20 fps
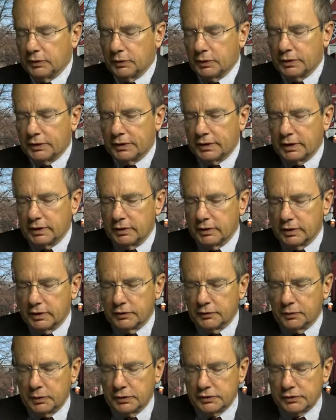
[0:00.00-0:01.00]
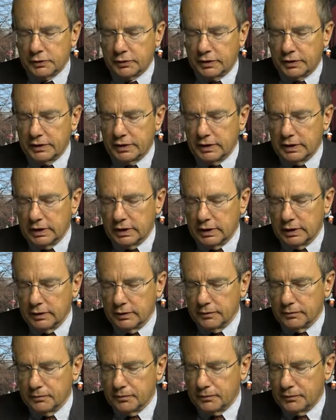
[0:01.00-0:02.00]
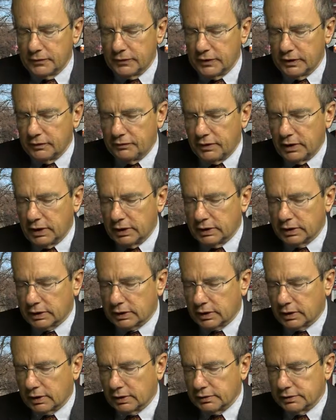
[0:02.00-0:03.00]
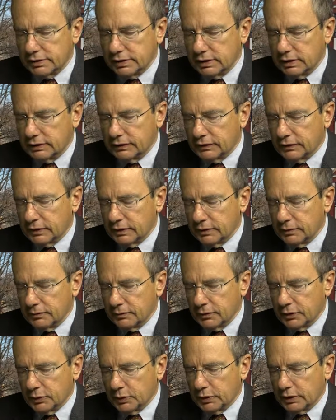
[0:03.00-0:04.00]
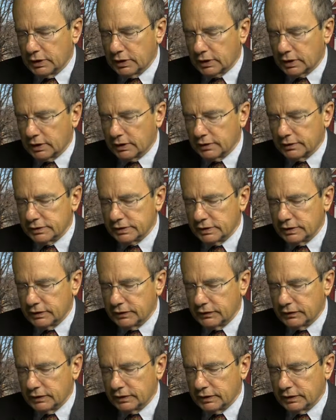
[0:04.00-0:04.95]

with the, especially with the fan technology, is the wind technology, is